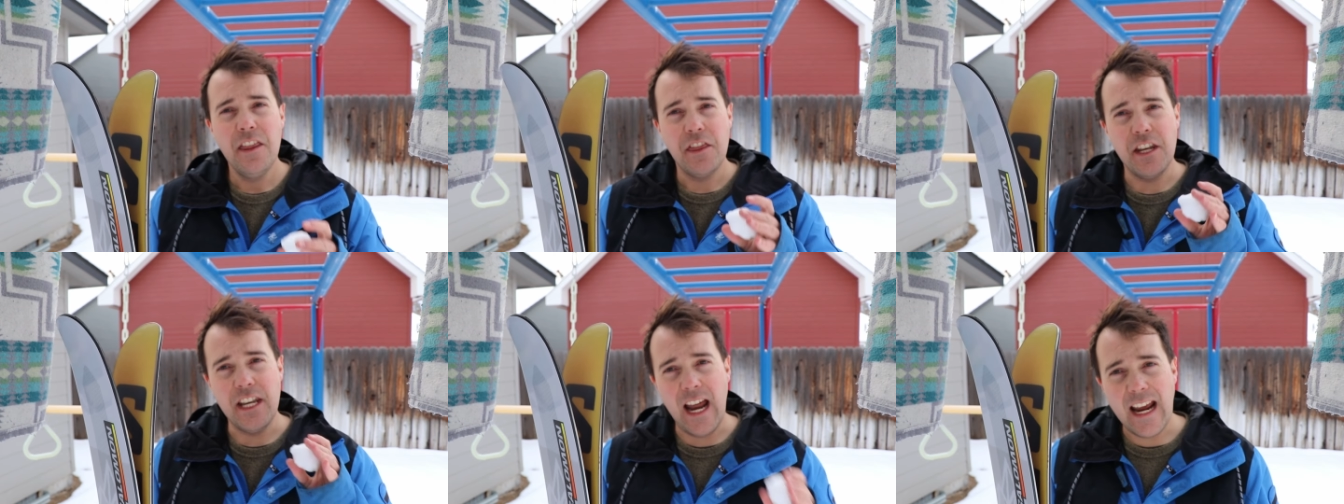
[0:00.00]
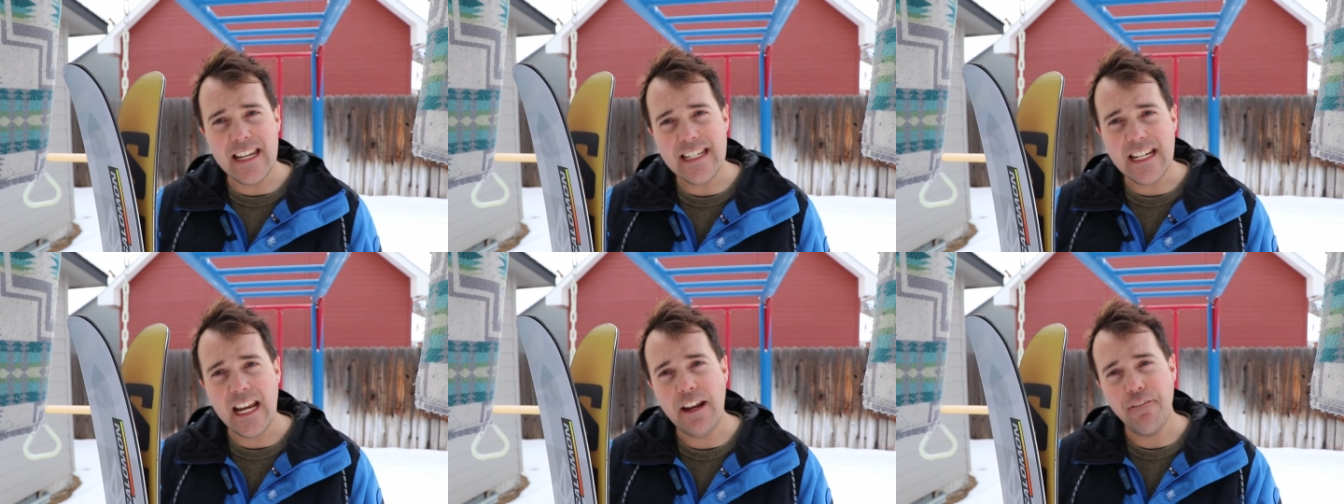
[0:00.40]
the
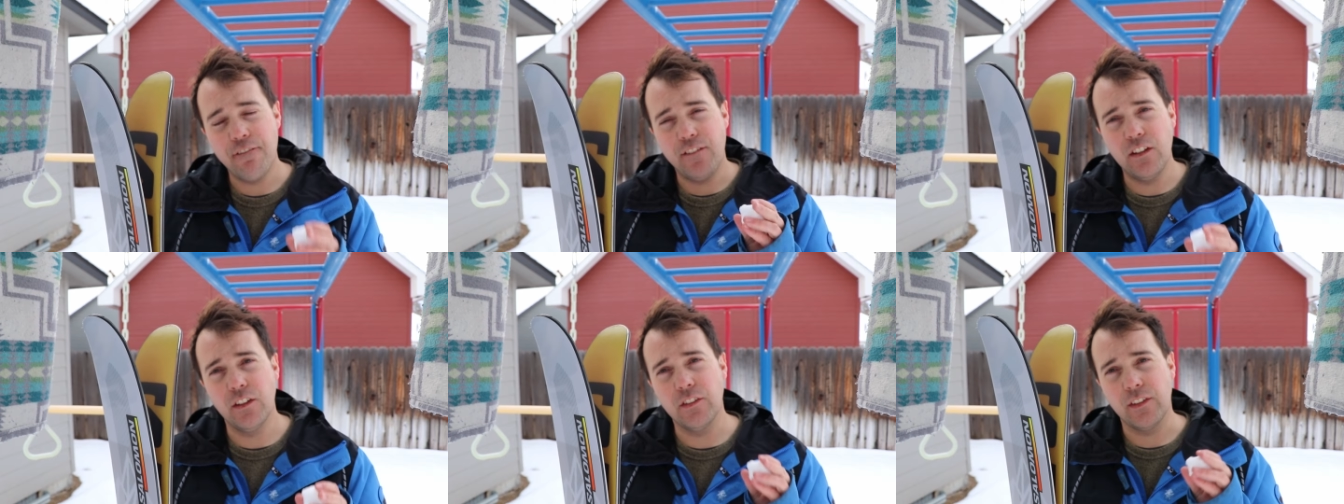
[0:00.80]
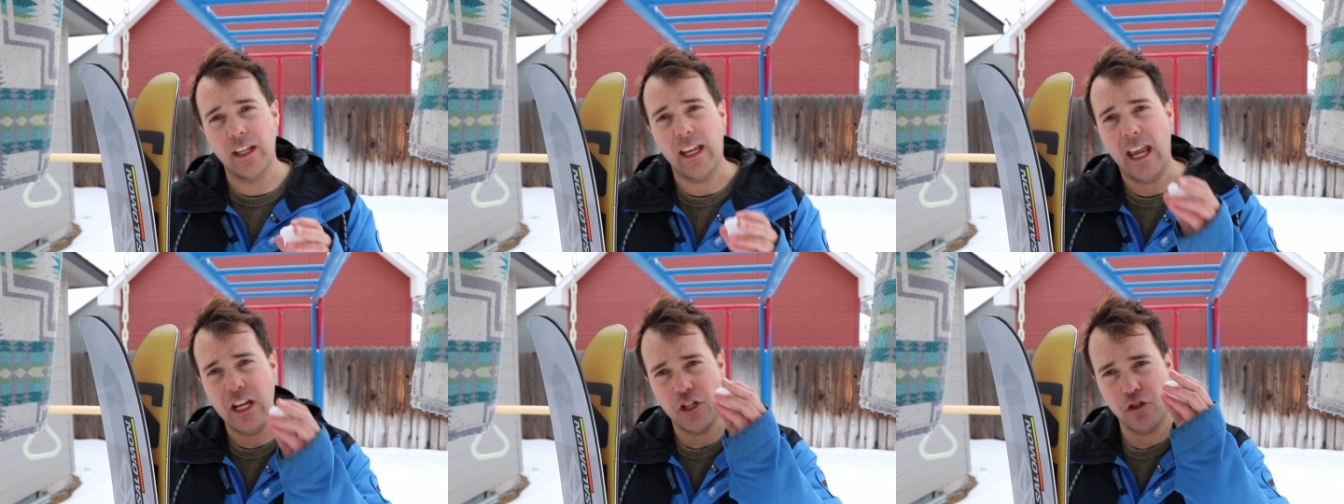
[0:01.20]
98 feels
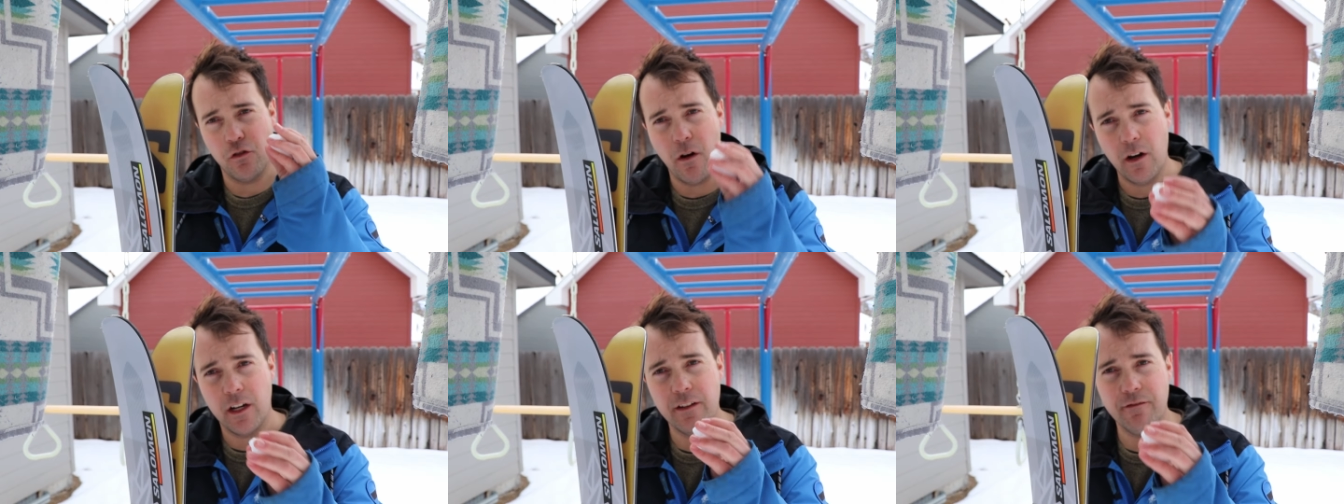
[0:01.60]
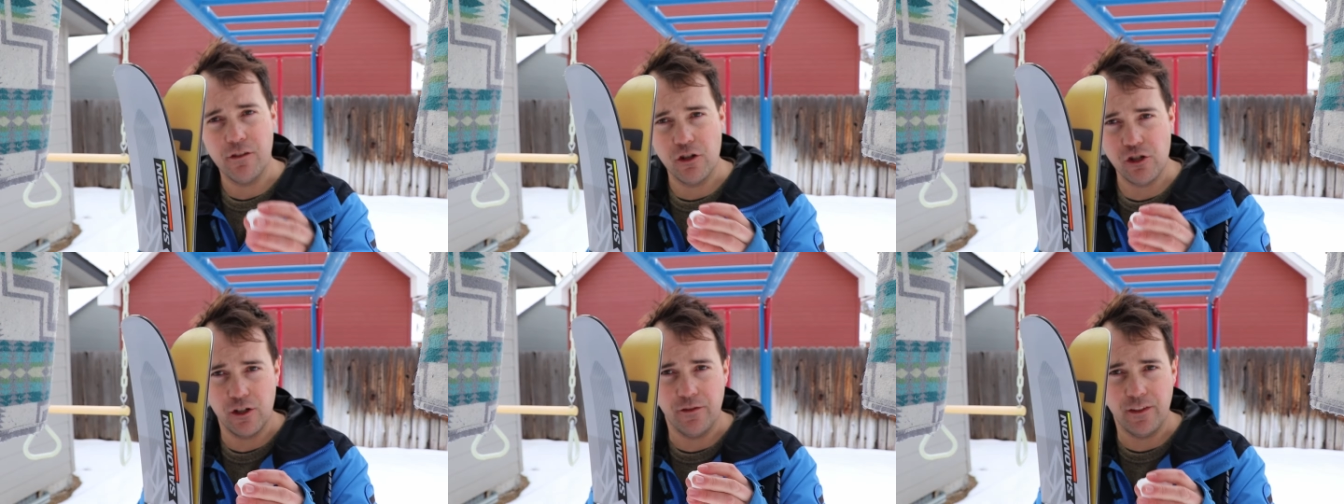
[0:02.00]
like a shrunken
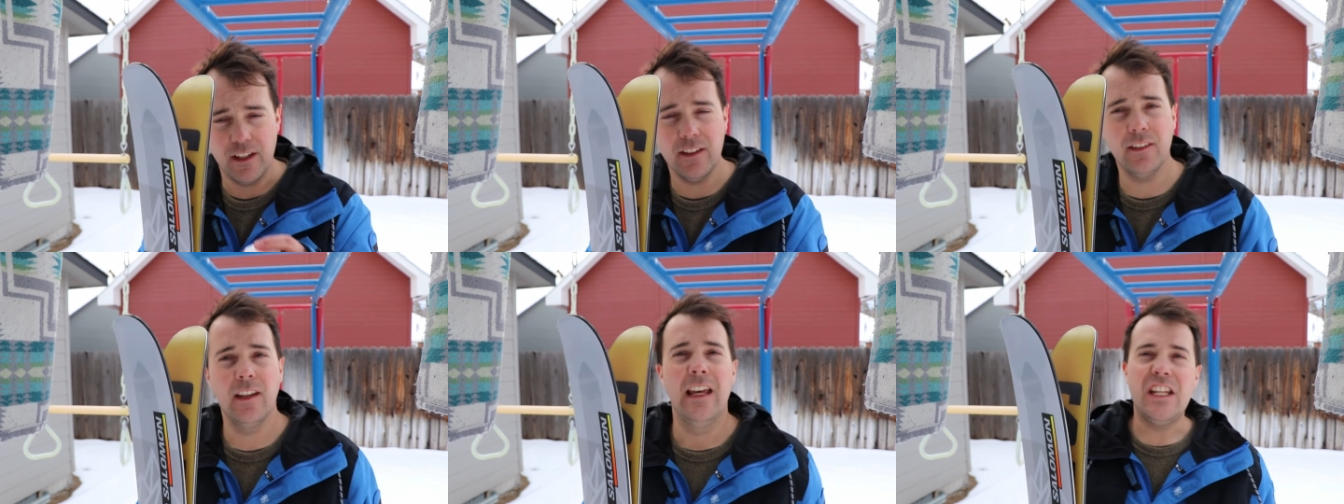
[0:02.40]
version of this.